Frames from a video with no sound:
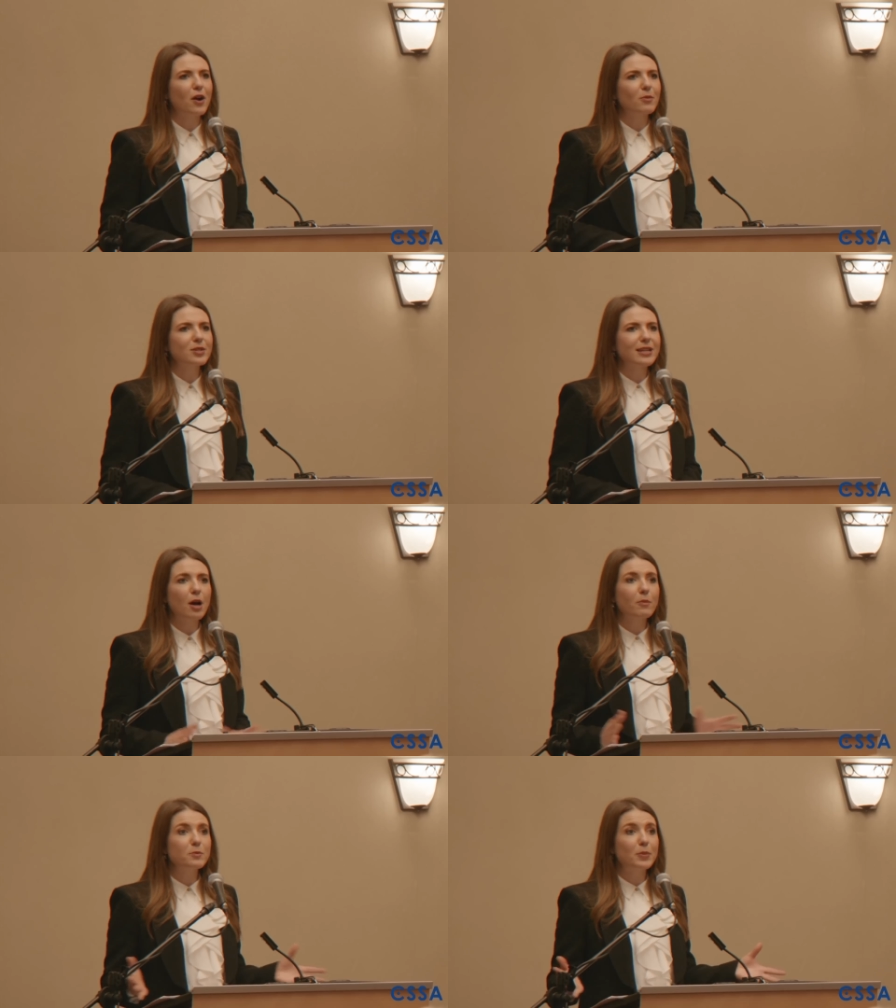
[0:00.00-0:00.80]
of farmers that
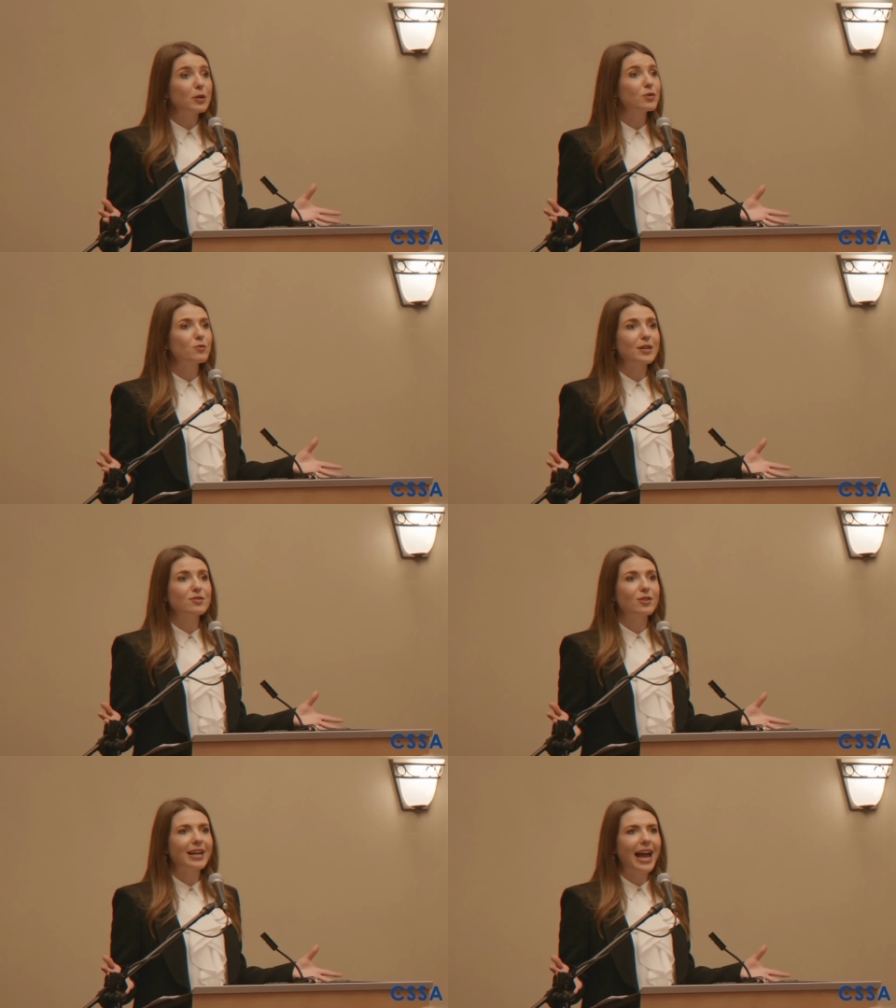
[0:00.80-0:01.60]
helped build
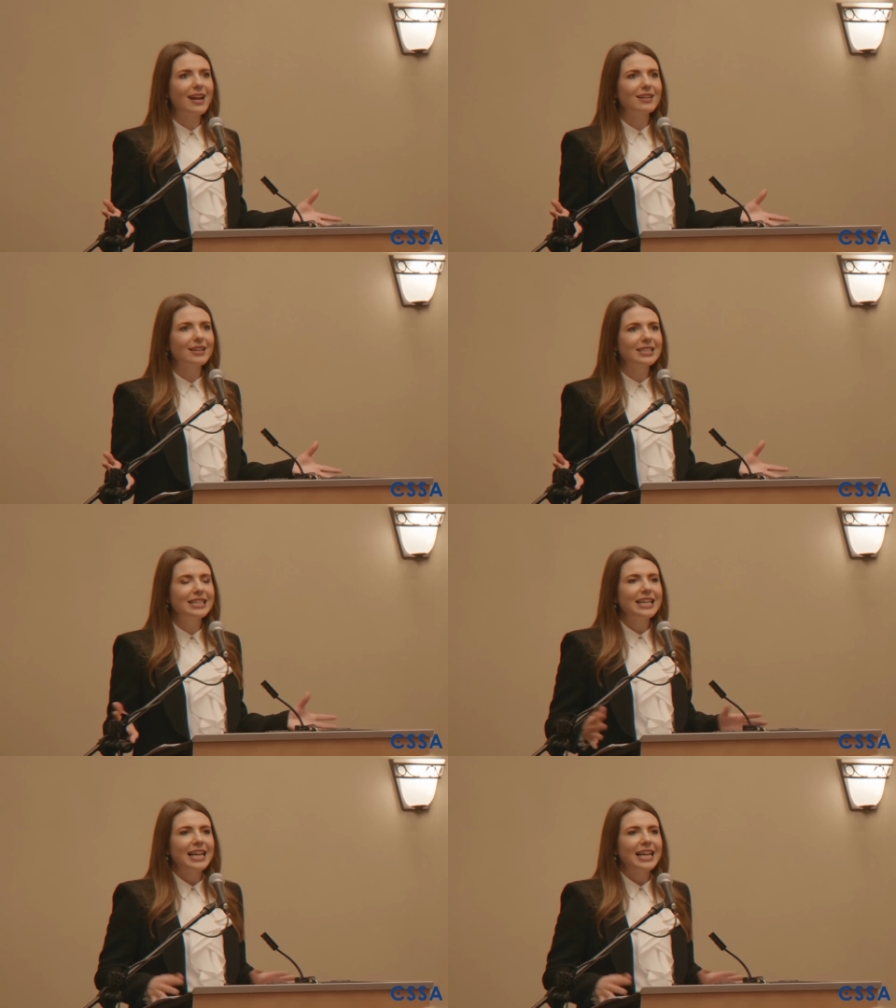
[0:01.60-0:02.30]
Western Canada.